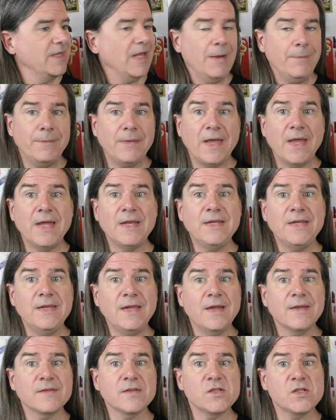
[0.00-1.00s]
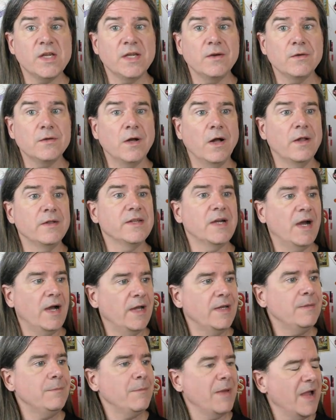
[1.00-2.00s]
Yep. And he has a channel called
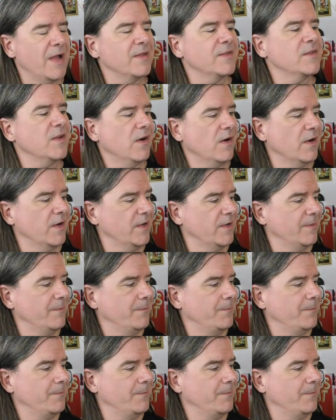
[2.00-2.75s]
Unmask Art.